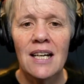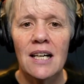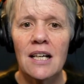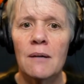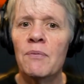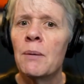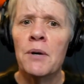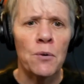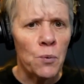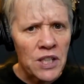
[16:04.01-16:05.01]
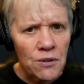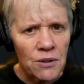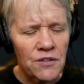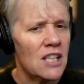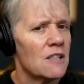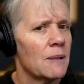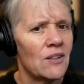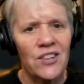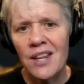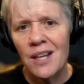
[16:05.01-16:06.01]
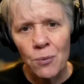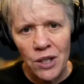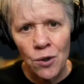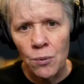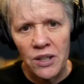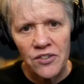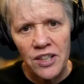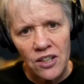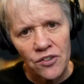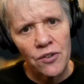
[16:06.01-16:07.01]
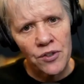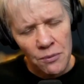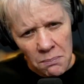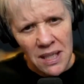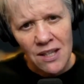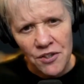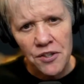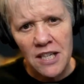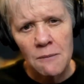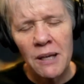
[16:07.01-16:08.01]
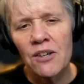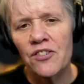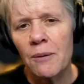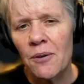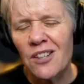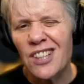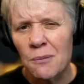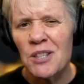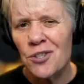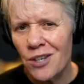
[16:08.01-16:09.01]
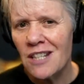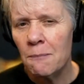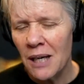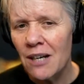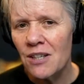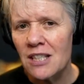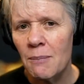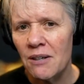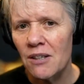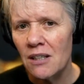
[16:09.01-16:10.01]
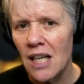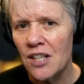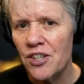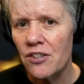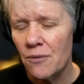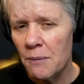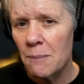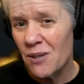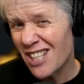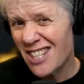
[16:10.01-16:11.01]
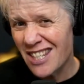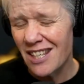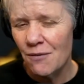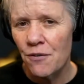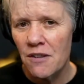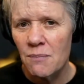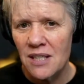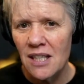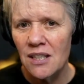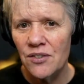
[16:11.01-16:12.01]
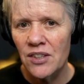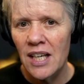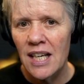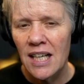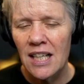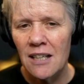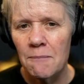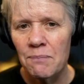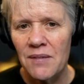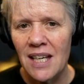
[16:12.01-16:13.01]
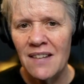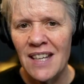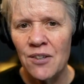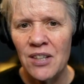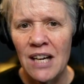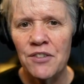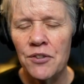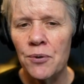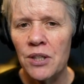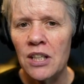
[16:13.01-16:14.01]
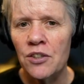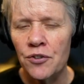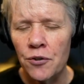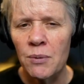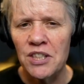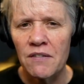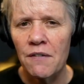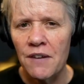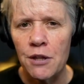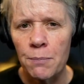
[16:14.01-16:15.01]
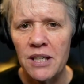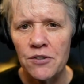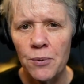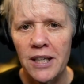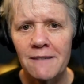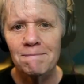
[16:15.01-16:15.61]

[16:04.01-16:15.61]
But a window of transparency, I think we always need. So to me, the transparency part is let's be transparent about our logic so people can see it for themselves and they don't have to do it in too much of a faith based way.